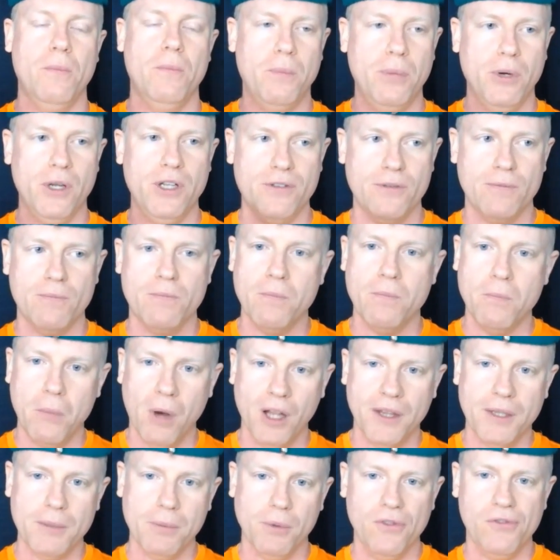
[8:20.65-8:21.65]
put
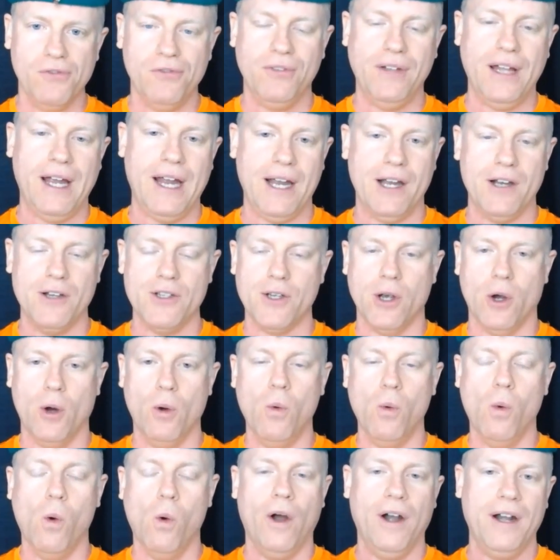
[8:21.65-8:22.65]
multiple flares or
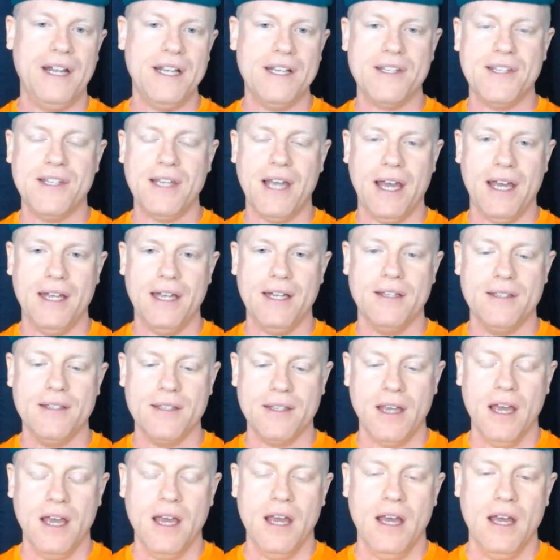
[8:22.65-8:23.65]
warning
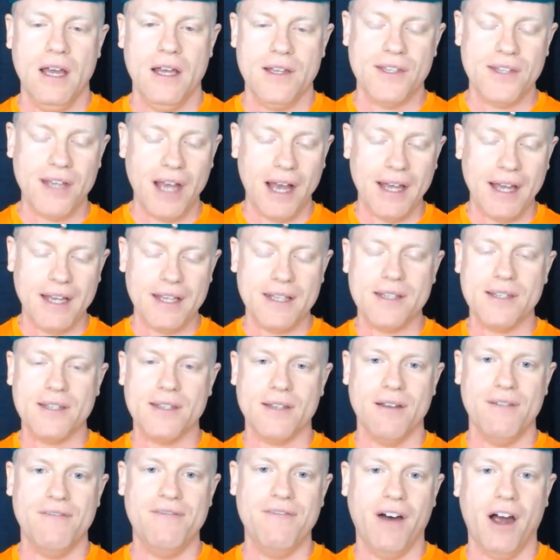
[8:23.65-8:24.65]
signs
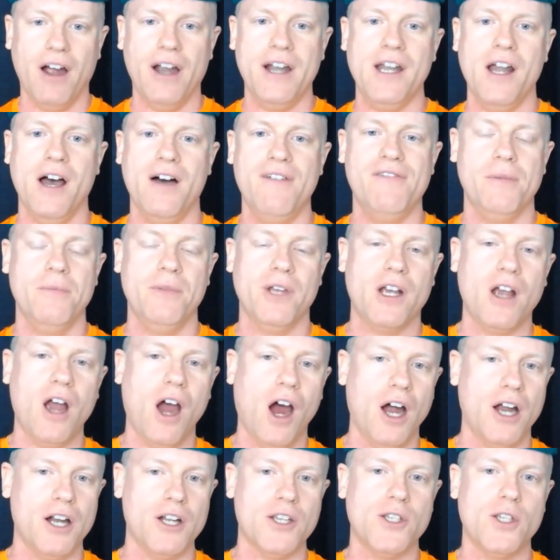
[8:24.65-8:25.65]
far enough from the car.